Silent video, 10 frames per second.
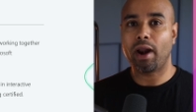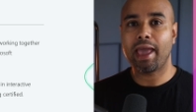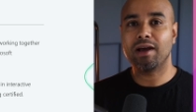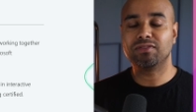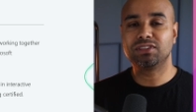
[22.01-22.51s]
What
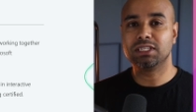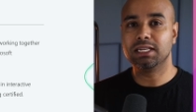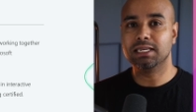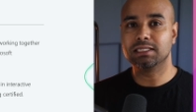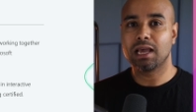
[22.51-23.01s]
I have
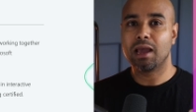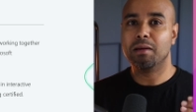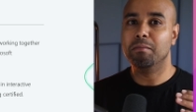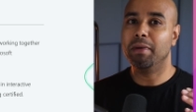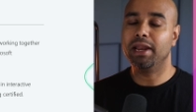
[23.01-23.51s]
seen is
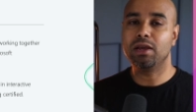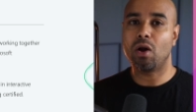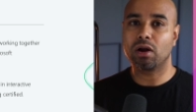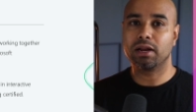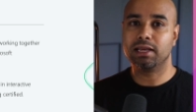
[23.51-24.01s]
many
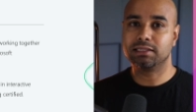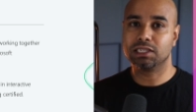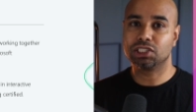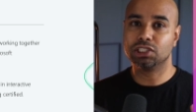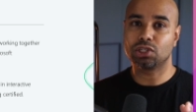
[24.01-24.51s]

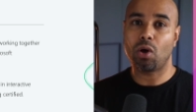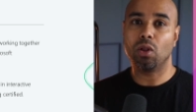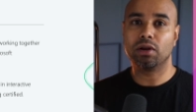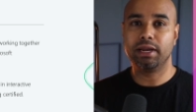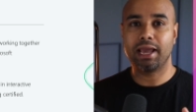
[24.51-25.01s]
organizations
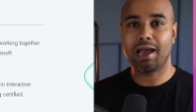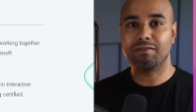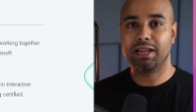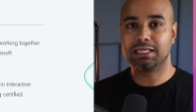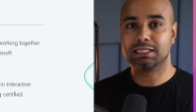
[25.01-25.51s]
already
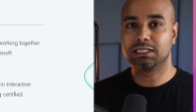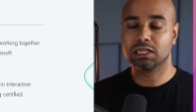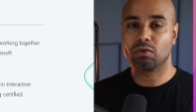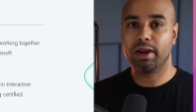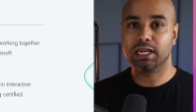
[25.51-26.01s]
have an
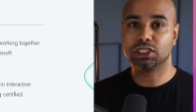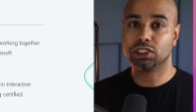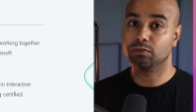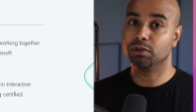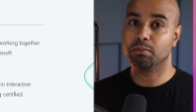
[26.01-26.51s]
existing
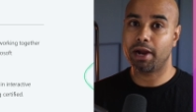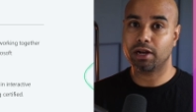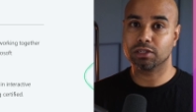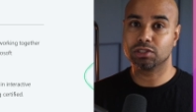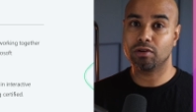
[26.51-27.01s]
relationship with
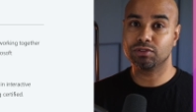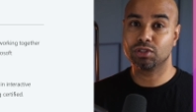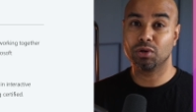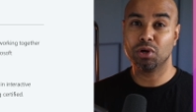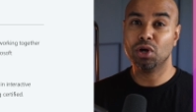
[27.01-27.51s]
Microsoft,
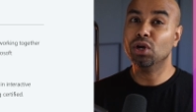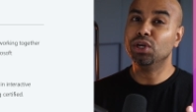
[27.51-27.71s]
so